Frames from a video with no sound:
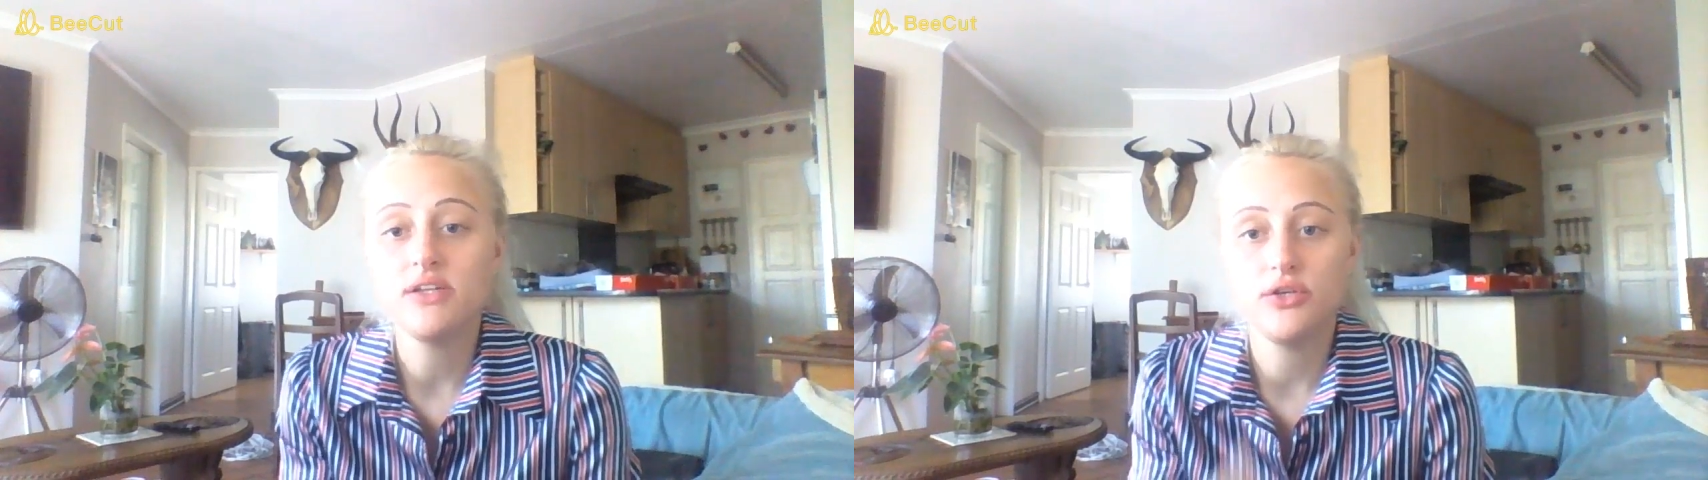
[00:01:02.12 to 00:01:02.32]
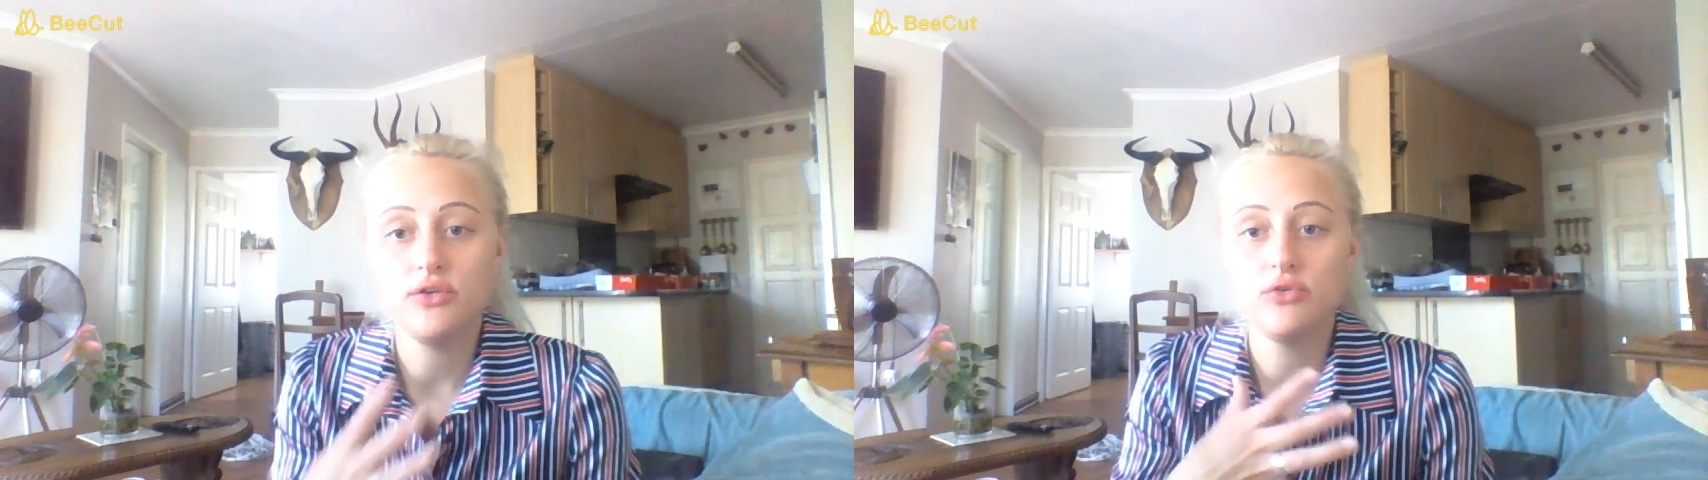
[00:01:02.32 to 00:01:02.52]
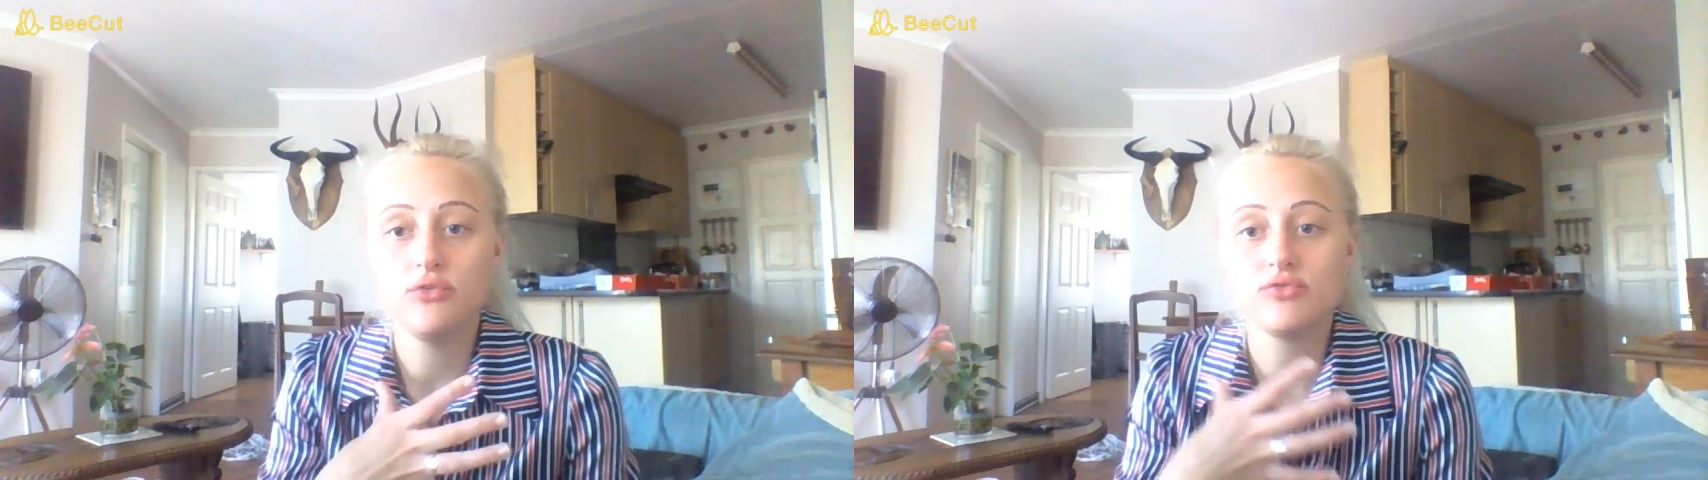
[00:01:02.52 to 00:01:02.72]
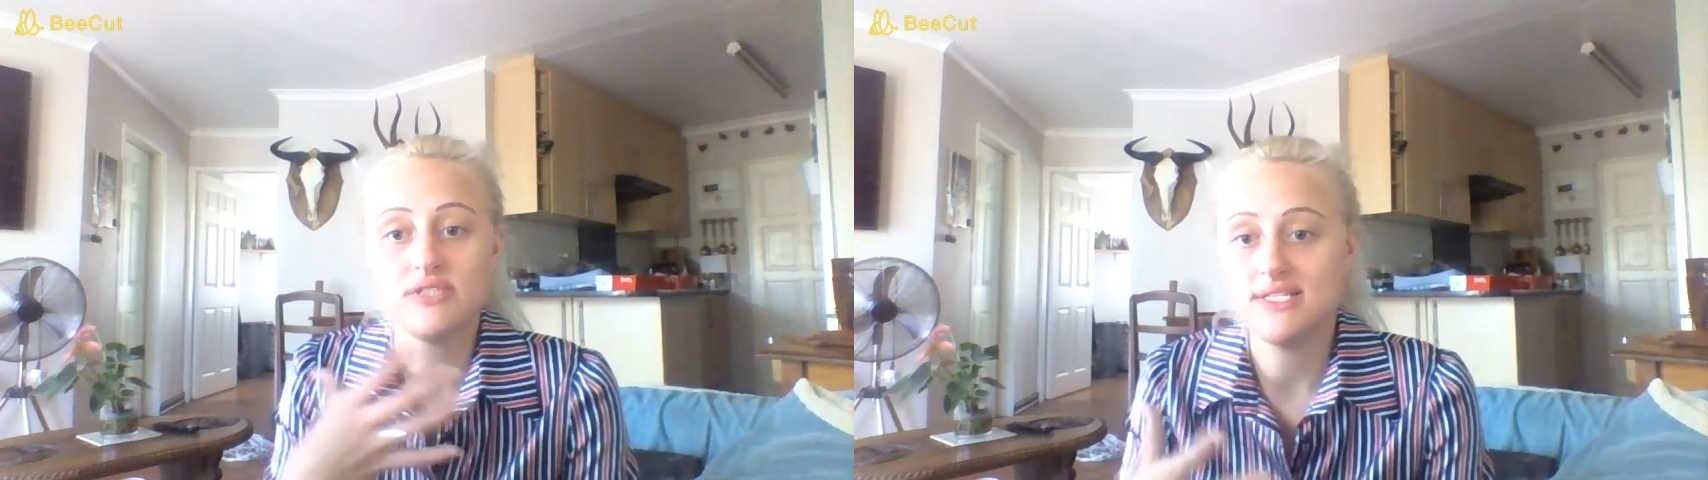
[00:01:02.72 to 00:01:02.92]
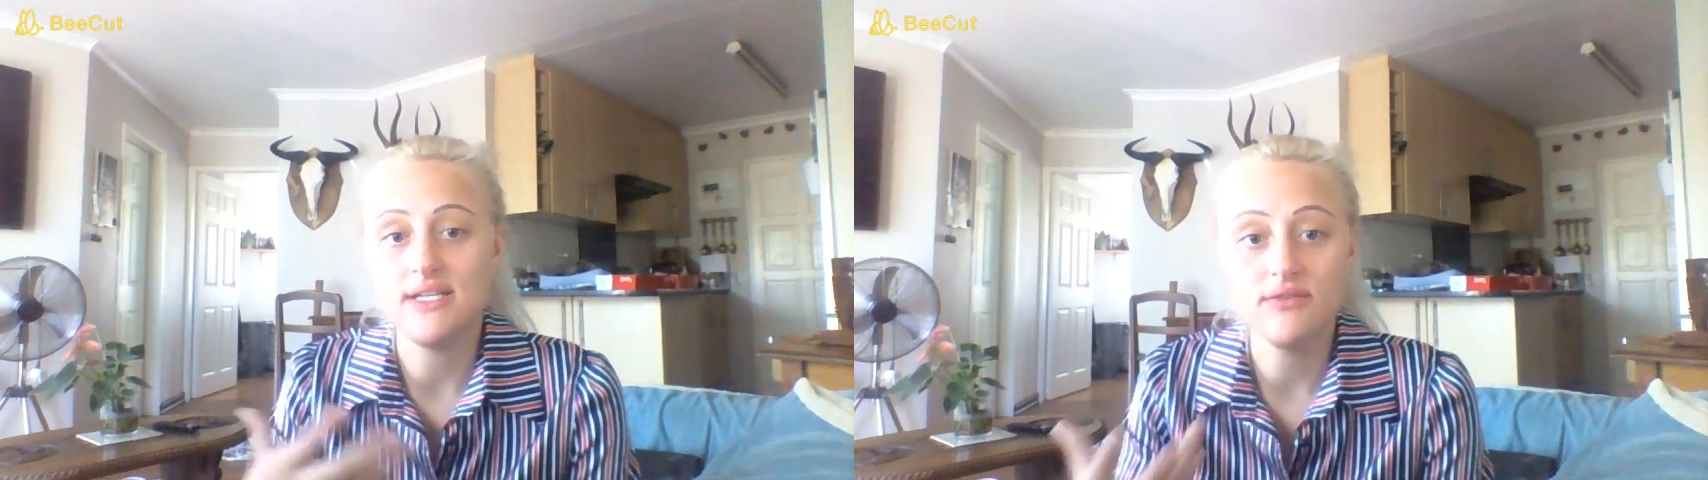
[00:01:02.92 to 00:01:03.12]
you
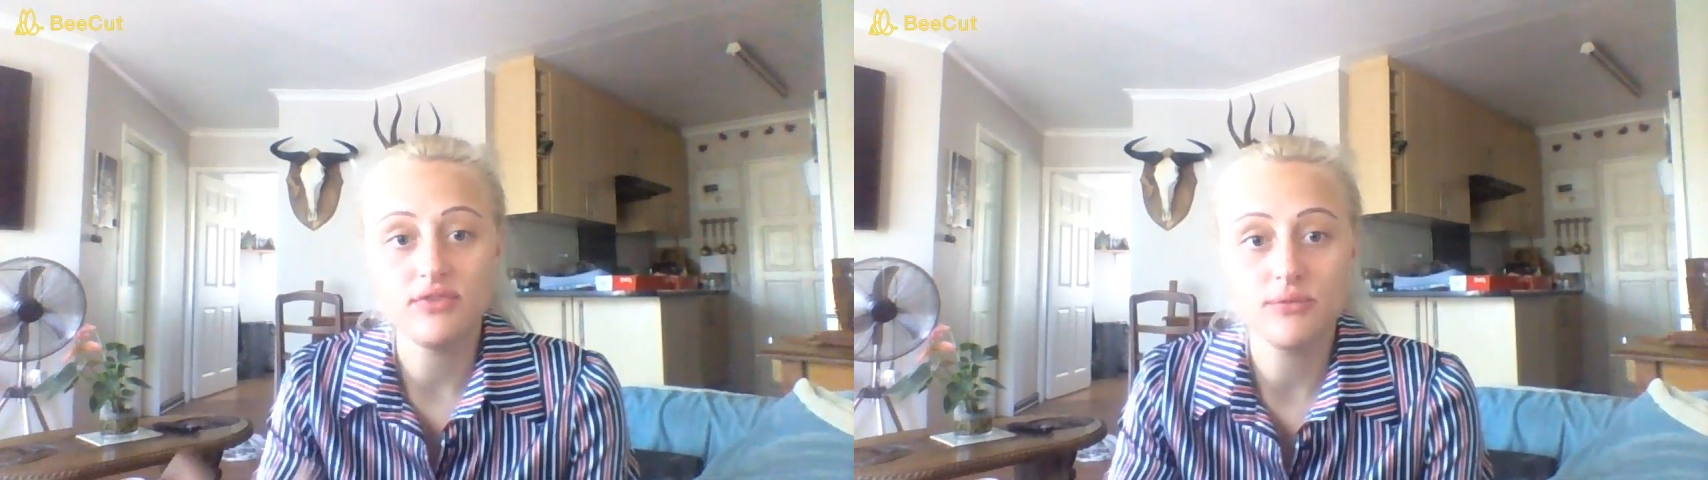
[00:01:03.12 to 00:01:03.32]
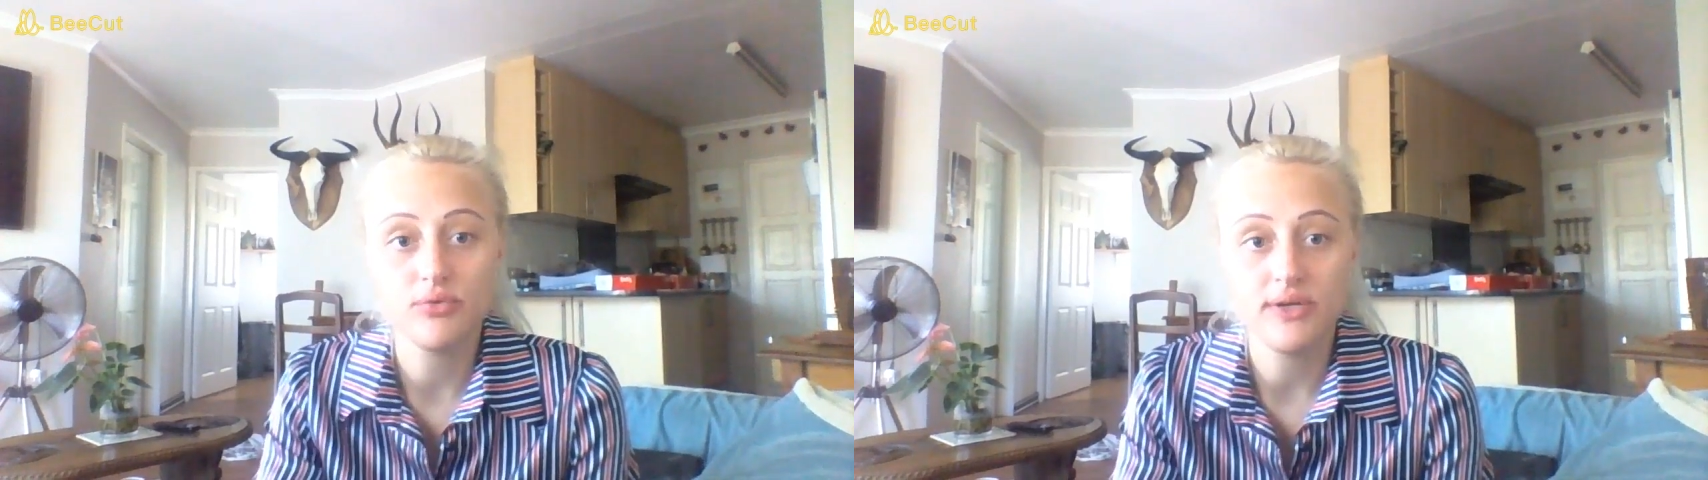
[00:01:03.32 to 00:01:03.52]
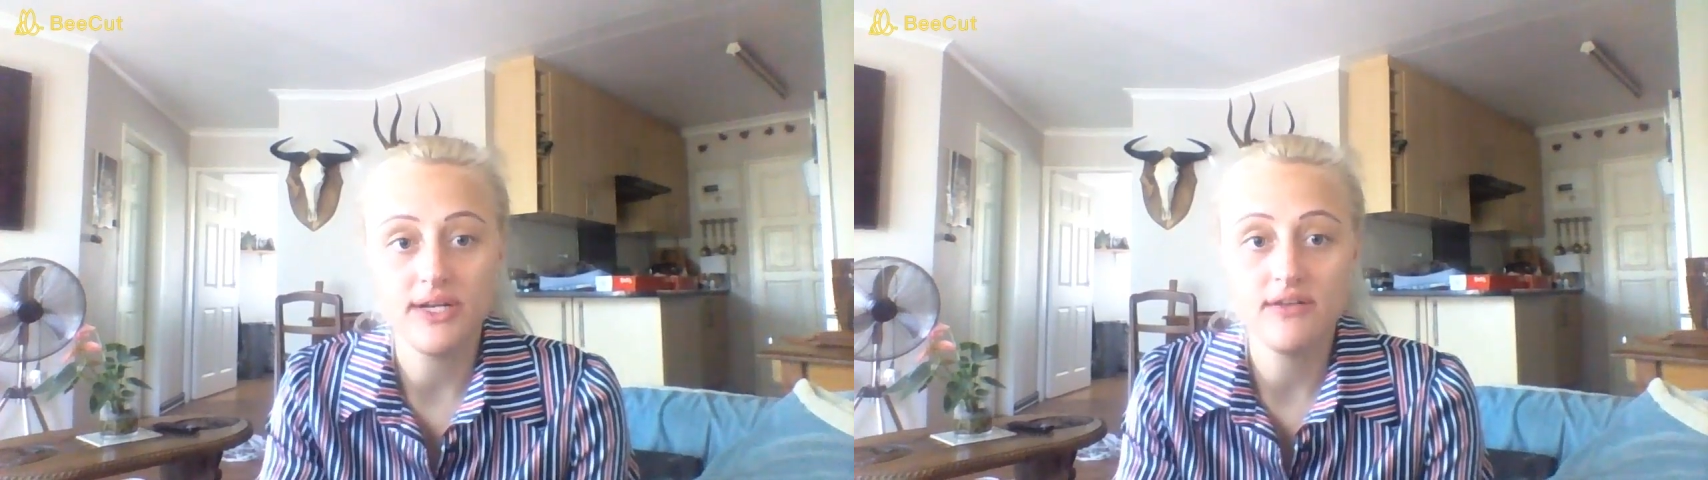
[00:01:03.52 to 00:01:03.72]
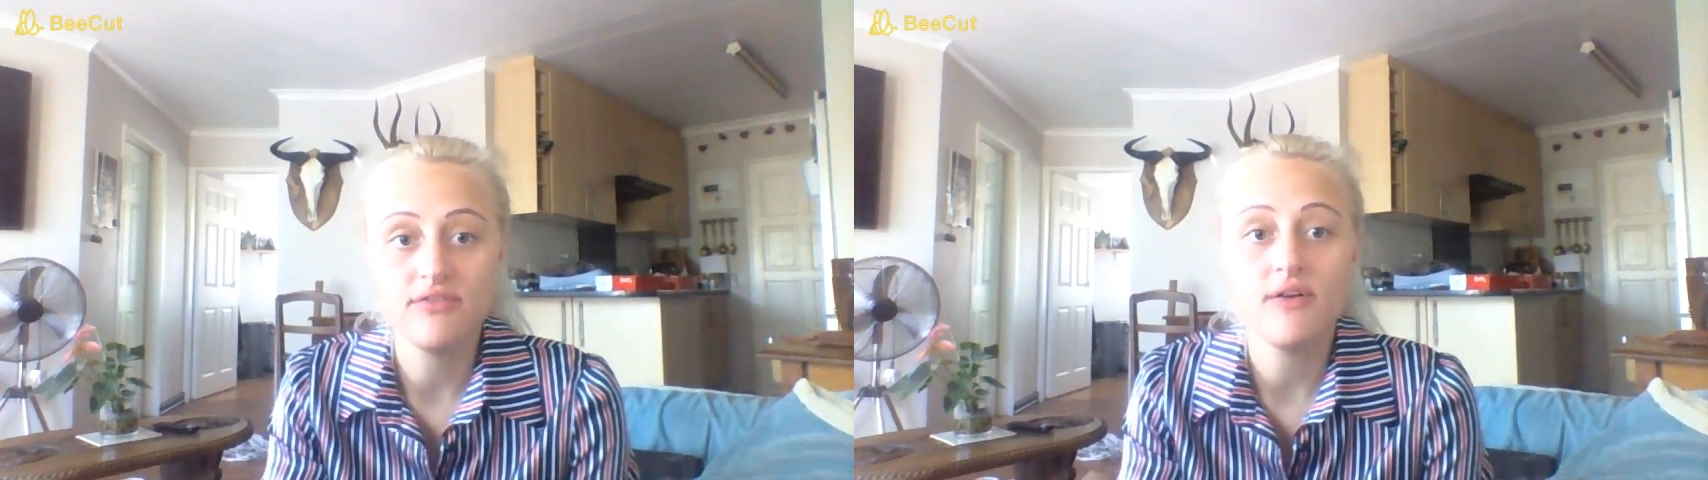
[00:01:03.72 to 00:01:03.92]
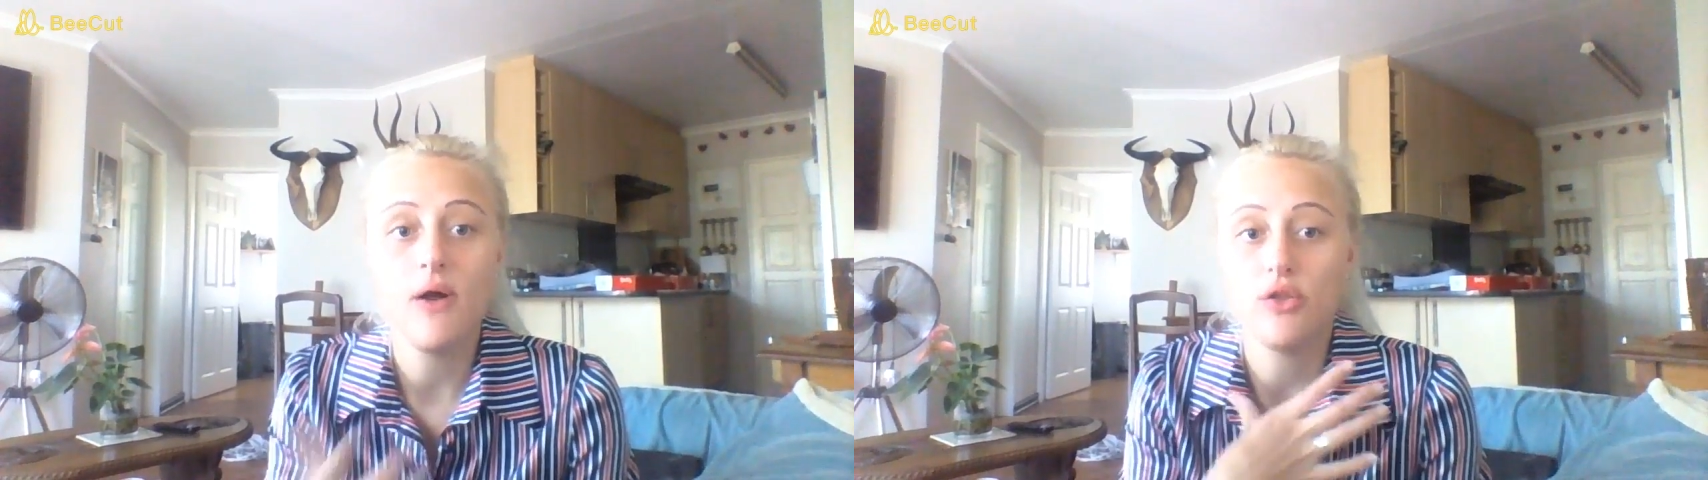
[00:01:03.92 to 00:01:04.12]
received the brief